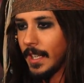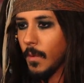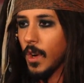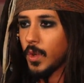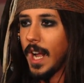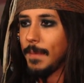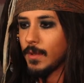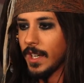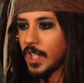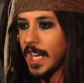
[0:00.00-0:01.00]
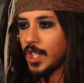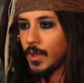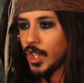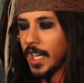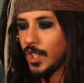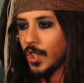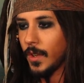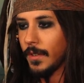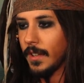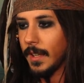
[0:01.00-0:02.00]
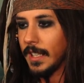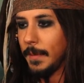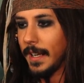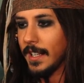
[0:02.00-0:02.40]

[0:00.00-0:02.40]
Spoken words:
Watch what happens when I change to a chain shot. I'm keeping